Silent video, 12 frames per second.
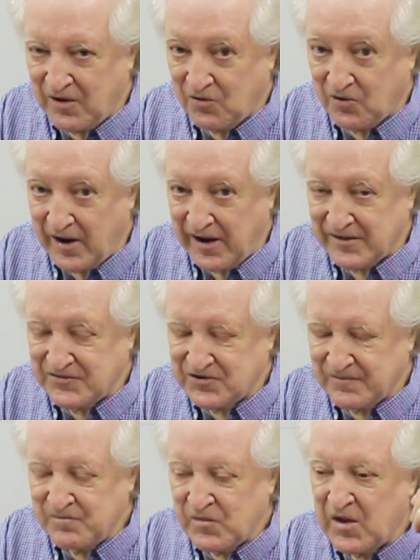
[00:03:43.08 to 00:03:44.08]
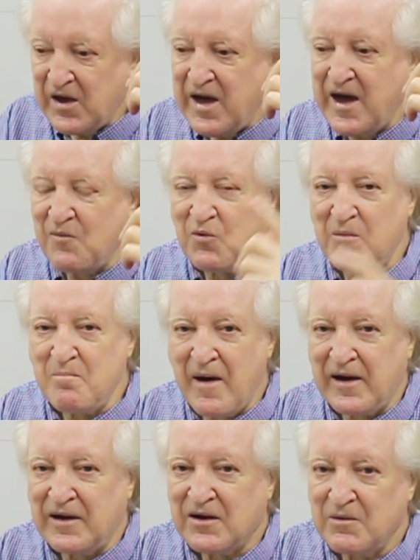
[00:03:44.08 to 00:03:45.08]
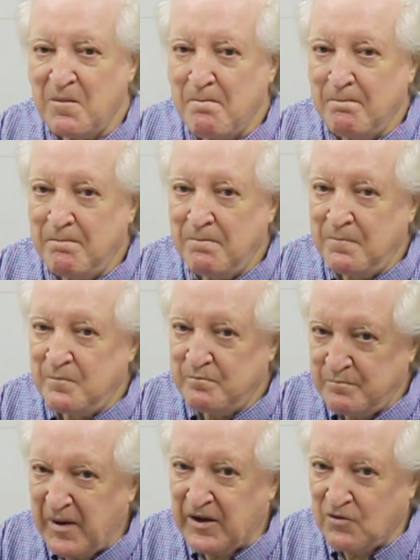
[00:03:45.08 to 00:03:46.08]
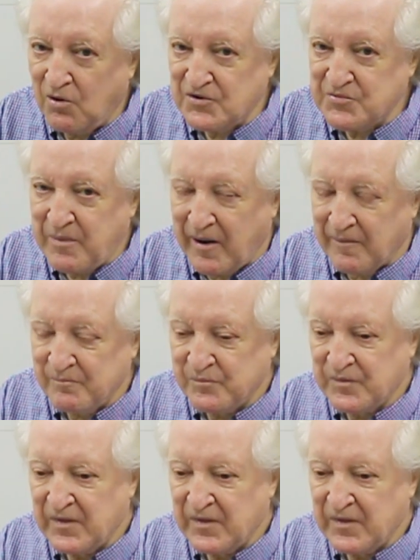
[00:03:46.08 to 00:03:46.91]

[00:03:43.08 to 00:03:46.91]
or heads, it would make big horsepower.